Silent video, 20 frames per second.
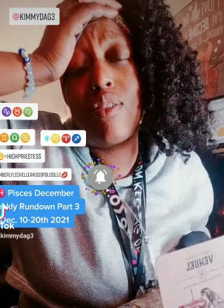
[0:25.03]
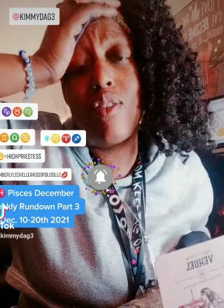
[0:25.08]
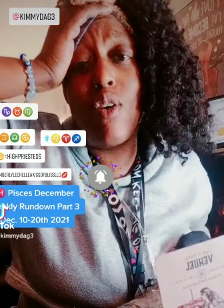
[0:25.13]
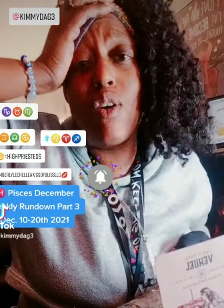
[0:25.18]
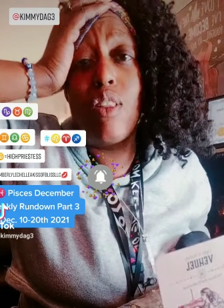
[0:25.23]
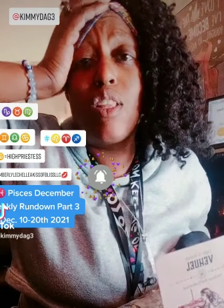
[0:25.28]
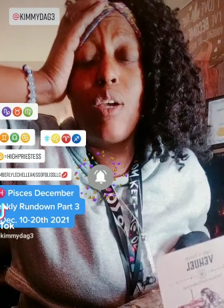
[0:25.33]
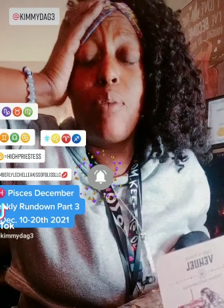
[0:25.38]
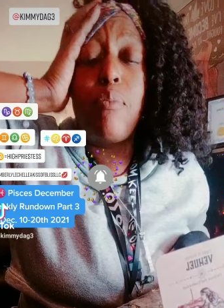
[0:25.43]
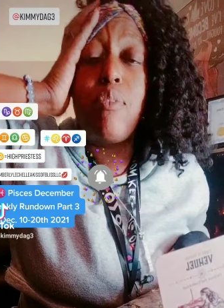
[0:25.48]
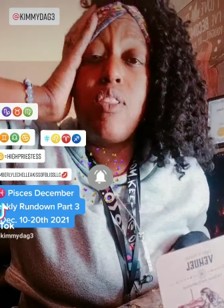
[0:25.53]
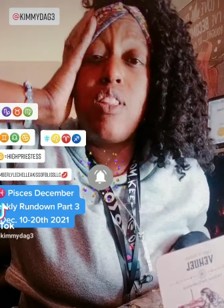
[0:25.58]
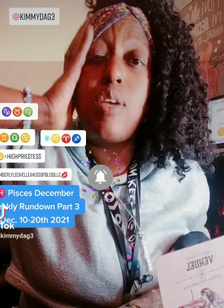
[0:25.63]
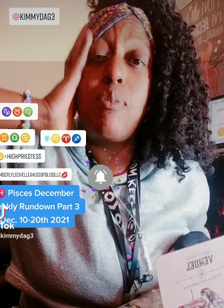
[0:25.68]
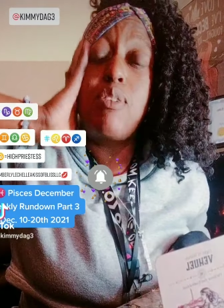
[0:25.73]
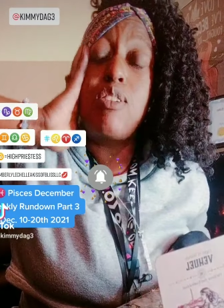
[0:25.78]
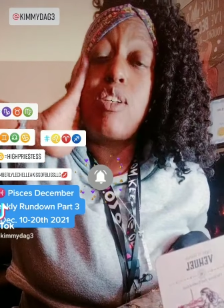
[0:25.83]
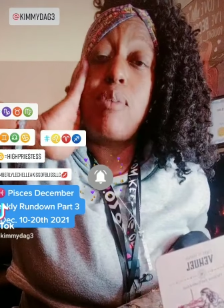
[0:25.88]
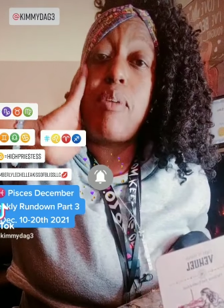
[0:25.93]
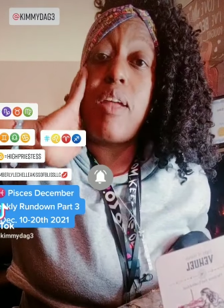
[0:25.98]
So a Lib-
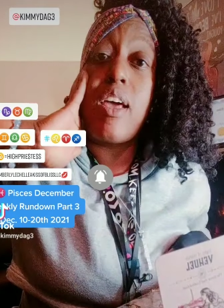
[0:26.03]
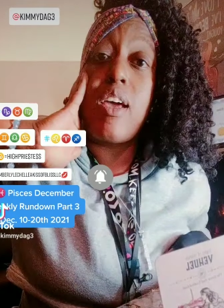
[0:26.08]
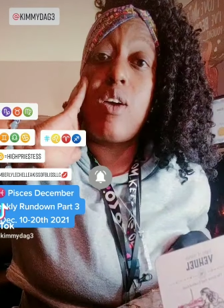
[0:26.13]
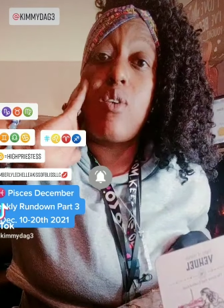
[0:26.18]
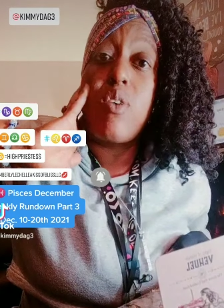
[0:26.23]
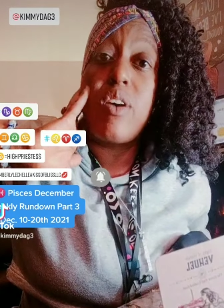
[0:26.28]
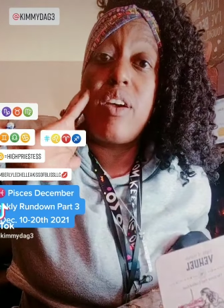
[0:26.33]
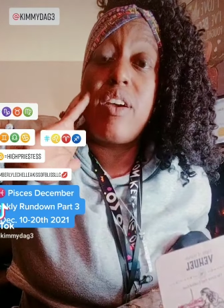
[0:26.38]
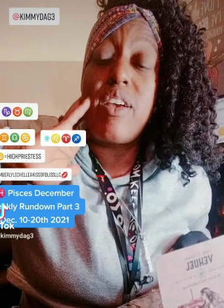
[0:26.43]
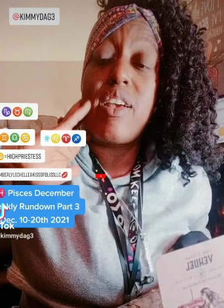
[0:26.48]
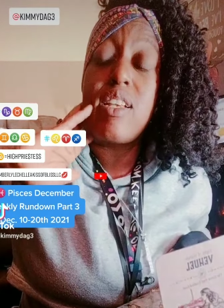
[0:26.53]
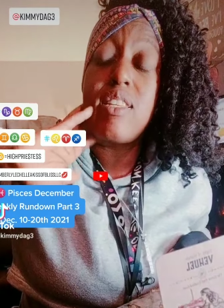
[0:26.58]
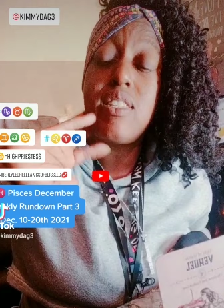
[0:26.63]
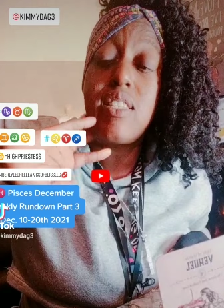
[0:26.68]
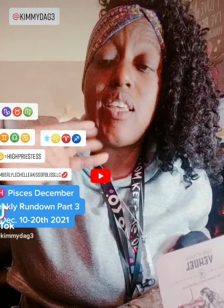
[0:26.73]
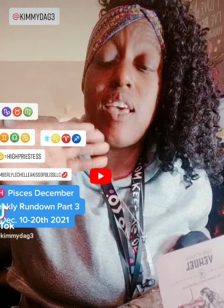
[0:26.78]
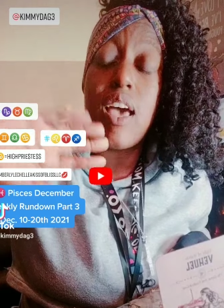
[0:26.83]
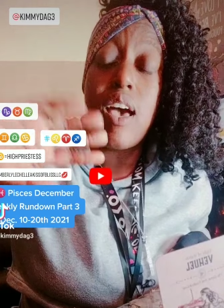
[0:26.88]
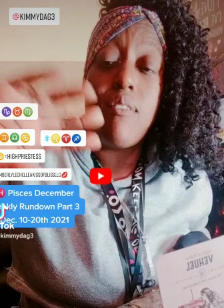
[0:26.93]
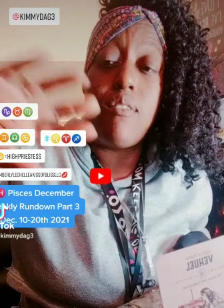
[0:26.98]
Libra, Gemini,
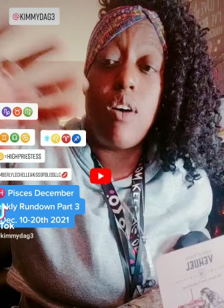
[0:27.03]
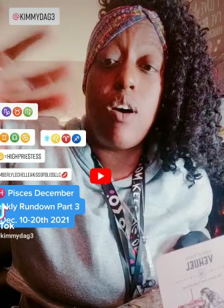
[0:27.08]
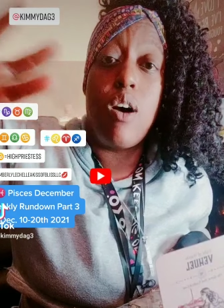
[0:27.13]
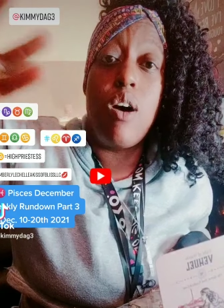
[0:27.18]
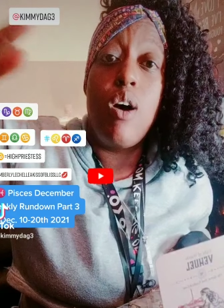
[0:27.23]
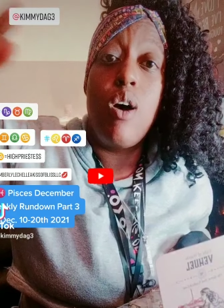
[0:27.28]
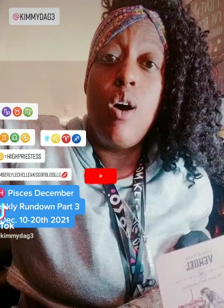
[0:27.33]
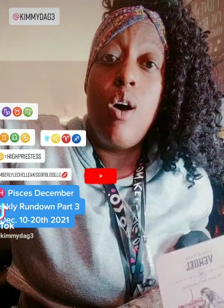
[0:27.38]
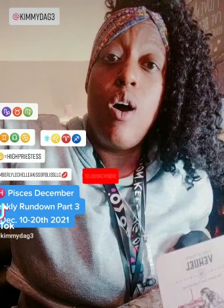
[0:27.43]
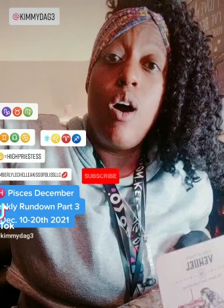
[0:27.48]
Aquarius. They have a